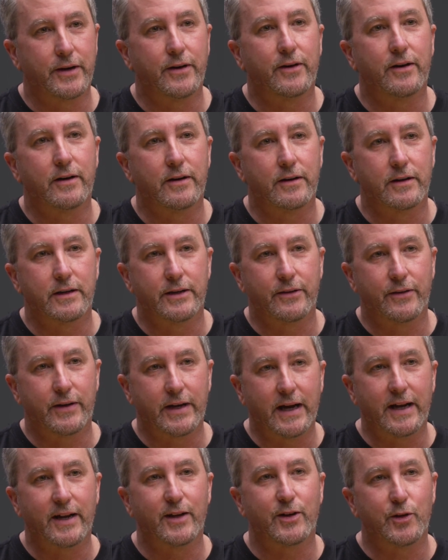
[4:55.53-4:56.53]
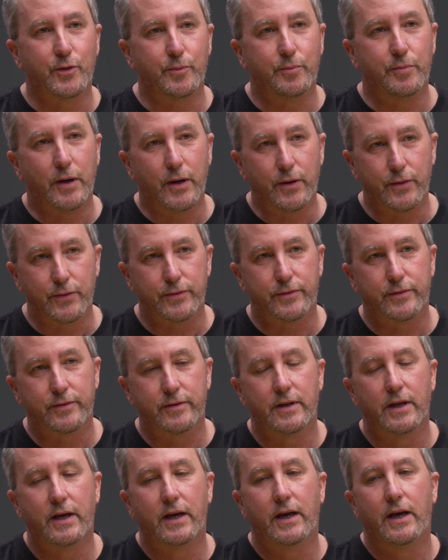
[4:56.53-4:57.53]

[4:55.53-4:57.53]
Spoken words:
on. You've got to do both.